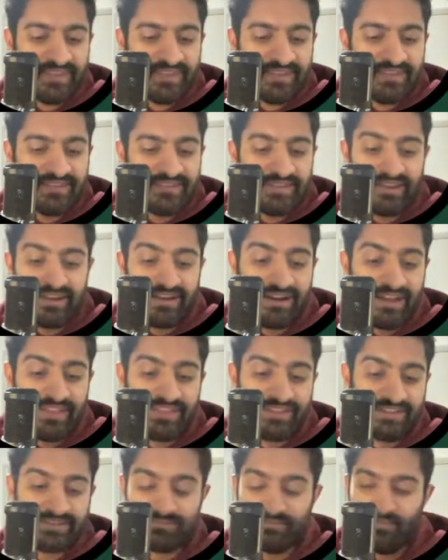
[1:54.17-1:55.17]

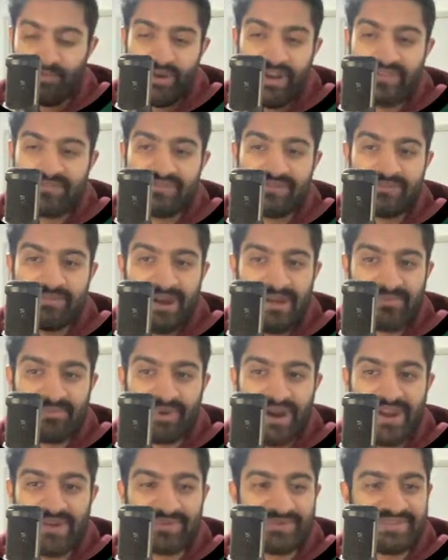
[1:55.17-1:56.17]
whatever my
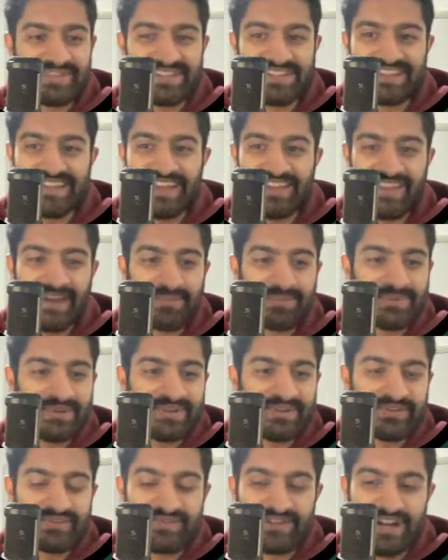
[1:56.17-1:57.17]
brain was thinking at that
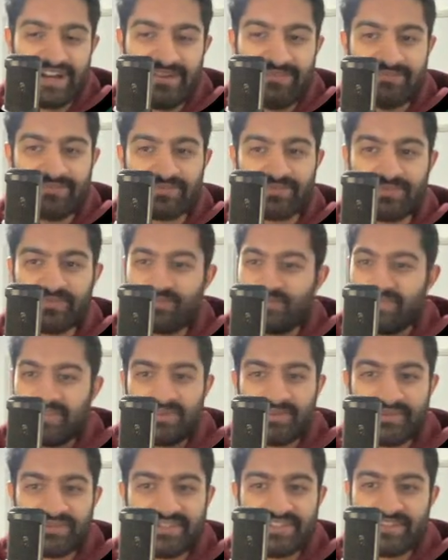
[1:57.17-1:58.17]
period of time, it
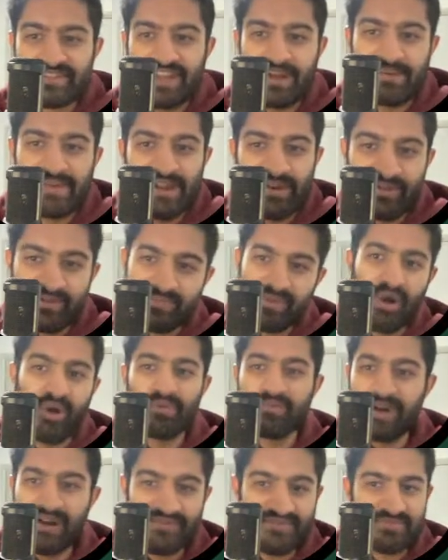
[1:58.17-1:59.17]
was just coming out with
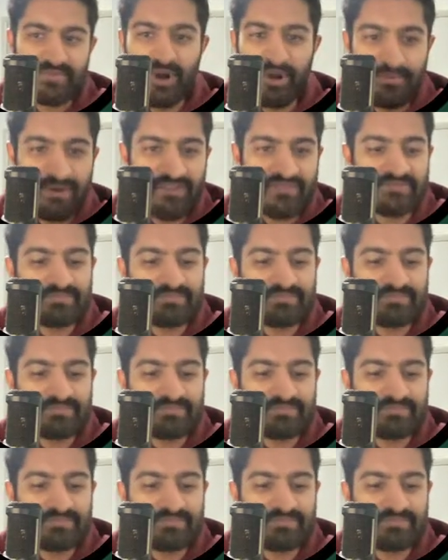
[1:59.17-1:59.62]
poem after poem after